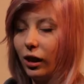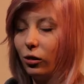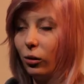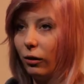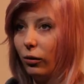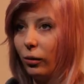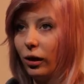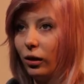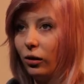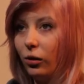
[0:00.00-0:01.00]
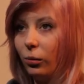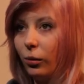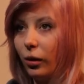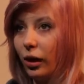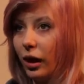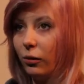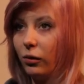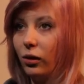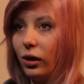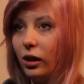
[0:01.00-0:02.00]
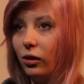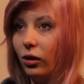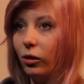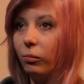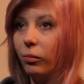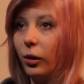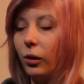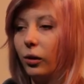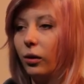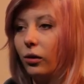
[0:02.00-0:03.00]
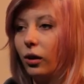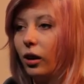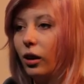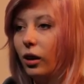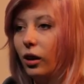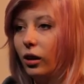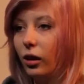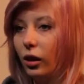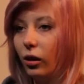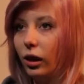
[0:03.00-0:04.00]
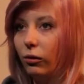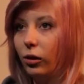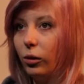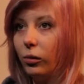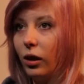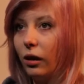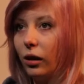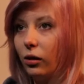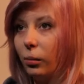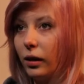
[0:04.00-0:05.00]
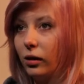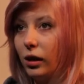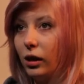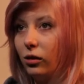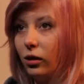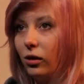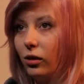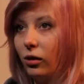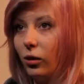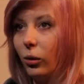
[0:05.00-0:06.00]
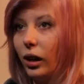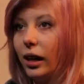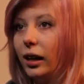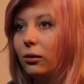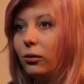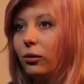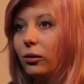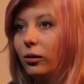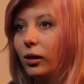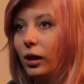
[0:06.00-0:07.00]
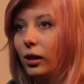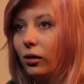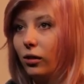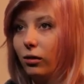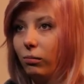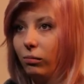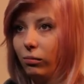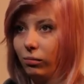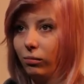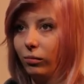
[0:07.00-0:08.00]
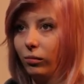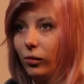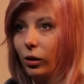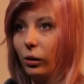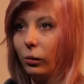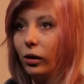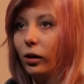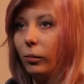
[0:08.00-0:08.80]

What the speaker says: ignore everyone else, what they have to say to them, because they're not living up to their expectations. It's your life and it's who you want to